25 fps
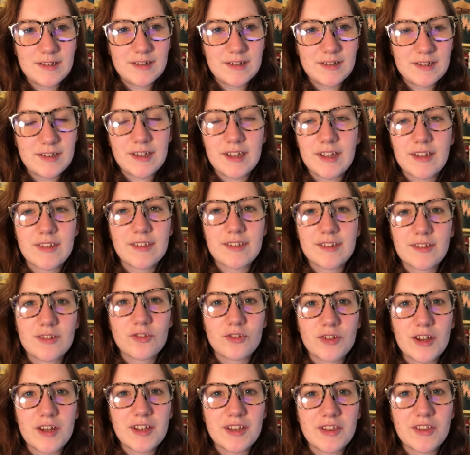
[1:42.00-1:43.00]
Yeah, still
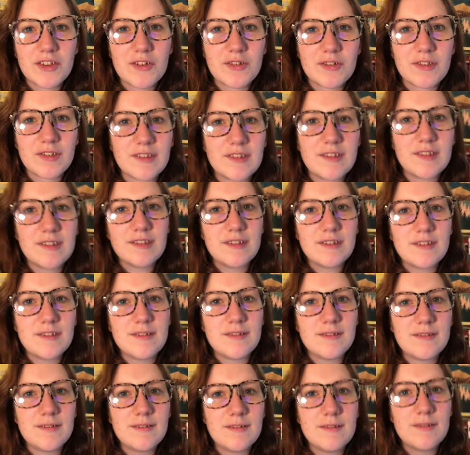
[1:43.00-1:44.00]
dreading those.
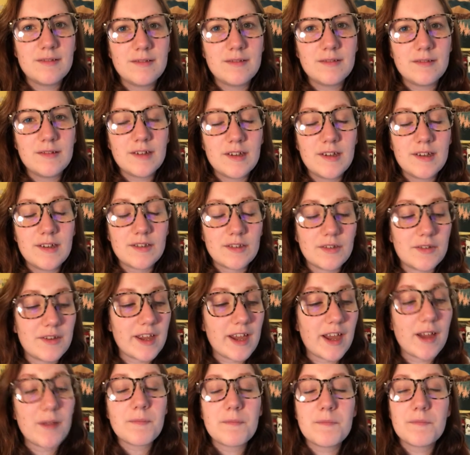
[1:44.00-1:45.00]
So yeah,